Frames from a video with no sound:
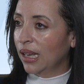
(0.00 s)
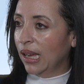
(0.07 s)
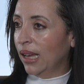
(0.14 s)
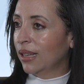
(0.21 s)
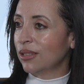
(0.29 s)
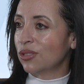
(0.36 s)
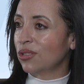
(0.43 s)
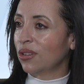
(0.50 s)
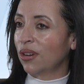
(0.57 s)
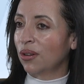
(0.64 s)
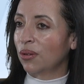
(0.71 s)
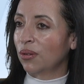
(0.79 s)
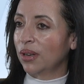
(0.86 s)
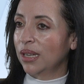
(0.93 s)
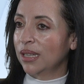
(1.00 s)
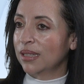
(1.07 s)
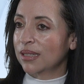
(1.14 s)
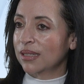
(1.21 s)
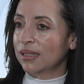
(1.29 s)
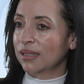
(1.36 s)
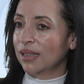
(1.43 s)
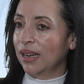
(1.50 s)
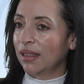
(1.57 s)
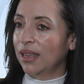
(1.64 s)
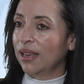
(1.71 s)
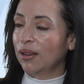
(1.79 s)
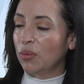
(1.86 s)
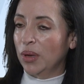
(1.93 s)
And so I
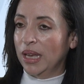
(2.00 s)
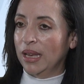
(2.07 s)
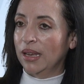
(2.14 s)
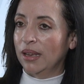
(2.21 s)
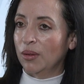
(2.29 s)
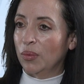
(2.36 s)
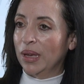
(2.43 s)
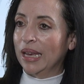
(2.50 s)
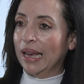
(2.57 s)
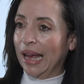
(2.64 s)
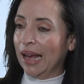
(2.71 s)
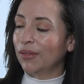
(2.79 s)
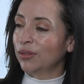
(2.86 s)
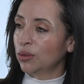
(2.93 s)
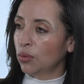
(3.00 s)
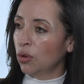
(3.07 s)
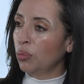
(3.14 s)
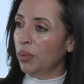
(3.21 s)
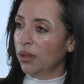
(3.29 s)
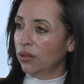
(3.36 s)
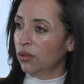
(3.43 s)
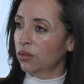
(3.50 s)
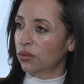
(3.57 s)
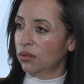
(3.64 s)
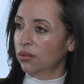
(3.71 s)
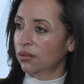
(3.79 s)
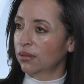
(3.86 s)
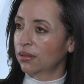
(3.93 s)
think we have to open
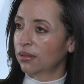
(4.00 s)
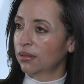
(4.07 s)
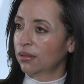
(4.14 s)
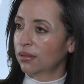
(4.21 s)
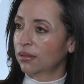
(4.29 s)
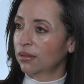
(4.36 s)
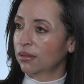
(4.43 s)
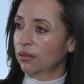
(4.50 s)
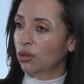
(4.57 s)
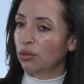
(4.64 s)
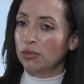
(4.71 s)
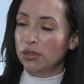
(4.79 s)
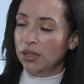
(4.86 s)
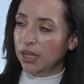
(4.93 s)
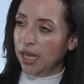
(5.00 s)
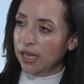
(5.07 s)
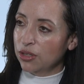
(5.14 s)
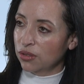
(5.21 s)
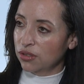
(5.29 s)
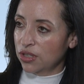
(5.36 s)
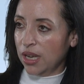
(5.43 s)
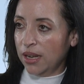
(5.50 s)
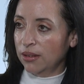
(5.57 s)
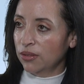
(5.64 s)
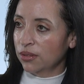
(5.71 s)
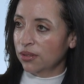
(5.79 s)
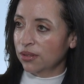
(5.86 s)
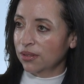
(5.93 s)
those communication
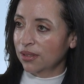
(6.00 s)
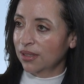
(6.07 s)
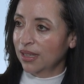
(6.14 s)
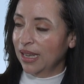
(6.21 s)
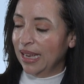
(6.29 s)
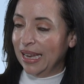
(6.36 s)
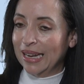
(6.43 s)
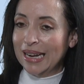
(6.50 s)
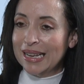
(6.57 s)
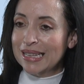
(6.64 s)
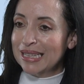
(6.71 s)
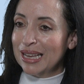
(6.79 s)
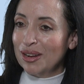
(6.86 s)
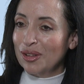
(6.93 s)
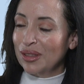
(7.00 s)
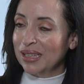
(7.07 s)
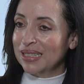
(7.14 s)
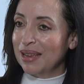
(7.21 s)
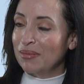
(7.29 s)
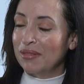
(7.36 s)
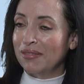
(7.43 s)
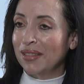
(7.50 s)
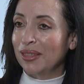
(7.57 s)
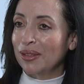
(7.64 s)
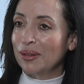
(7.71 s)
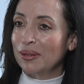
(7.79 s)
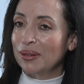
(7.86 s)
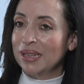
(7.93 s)
channels. And I see it all the time, even
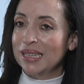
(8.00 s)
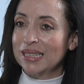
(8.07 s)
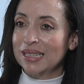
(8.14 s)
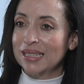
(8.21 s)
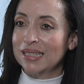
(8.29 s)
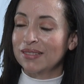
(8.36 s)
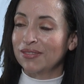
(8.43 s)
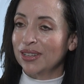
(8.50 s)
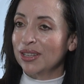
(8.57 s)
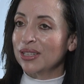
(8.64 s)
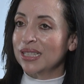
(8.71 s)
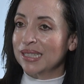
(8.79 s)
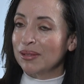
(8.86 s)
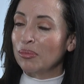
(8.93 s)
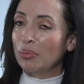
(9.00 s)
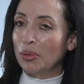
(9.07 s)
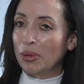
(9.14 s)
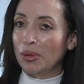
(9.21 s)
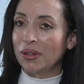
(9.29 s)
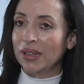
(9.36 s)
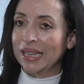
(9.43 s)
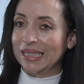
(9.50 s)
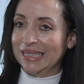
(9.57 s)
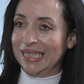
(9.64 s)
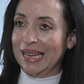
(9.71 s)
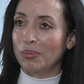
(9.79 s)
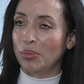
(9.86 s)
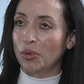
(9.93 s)
though it's this very simple
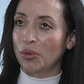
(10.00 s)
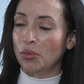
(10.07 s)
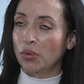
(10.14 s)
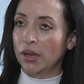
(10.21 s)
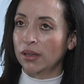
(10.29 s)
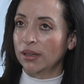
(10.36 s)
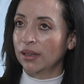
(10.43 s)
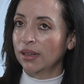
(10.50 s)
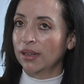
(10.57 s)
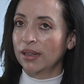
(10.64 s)
example. When